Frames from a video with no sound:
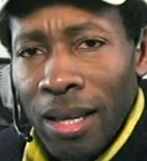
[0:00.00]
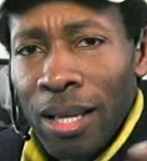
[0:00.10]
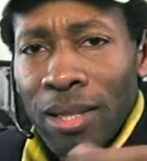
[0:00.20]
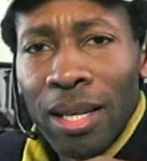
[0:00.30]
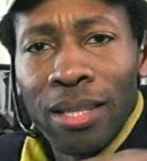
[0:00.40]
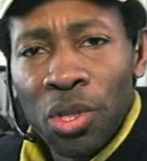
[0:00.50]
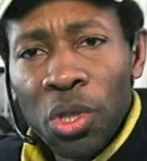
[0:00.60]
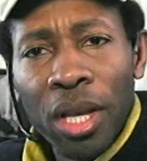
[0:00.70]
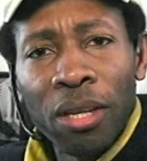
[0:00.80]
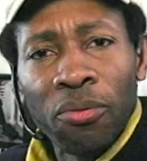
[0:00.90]
is in a
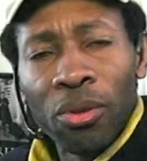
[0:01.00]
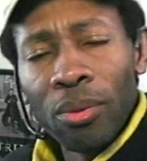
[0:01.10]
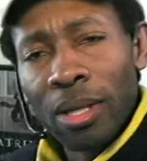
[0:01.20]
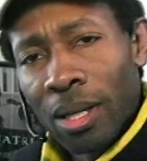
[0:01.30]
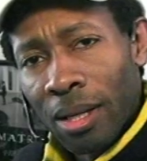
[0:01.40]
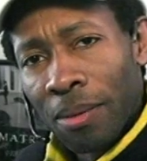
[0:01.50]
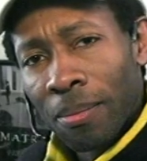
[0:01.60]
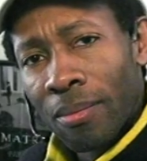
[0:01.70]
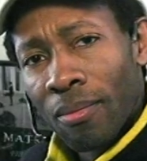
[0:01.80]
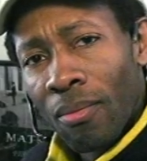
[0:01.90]
state of unity.
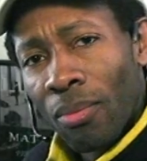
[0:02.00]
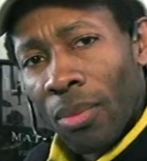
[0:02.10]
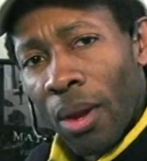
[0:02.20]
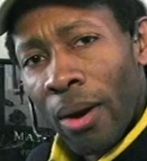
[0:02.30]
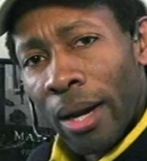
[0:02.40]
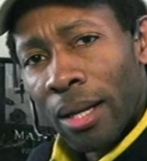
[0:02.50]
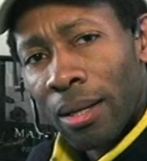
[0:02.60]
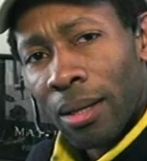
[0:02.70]
All right?